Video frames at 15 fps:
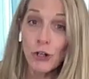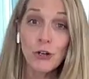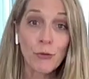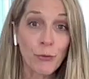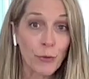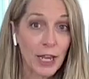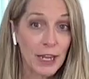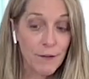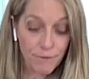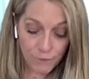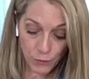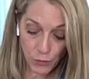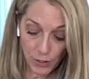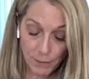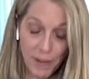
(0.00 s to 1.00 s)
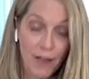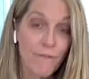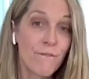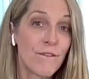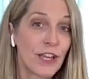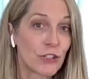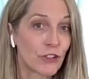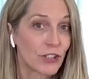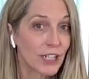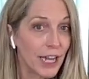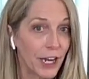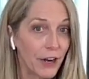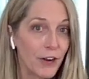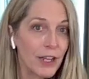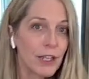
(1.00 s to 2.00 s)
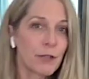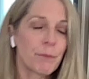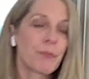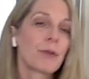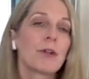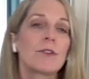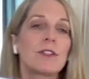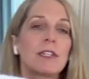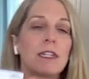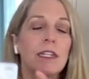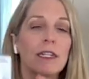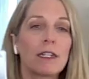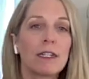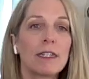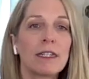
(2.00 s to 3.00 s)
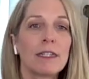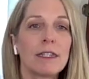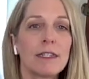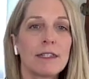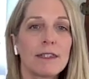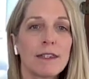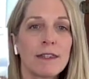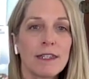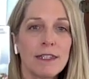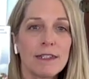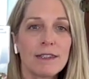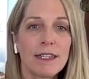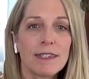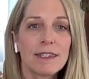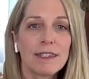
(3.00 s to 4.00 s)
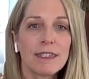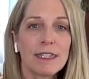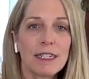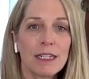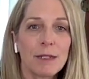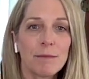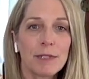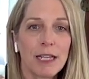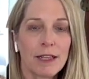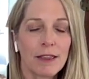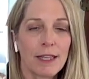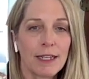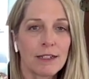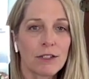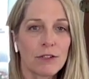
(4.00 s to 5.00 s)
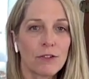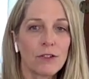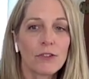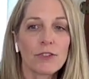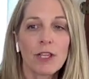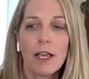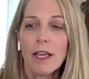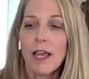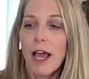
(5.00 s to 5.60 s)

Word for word: A great form of vegetarian protein is these steamed lentils.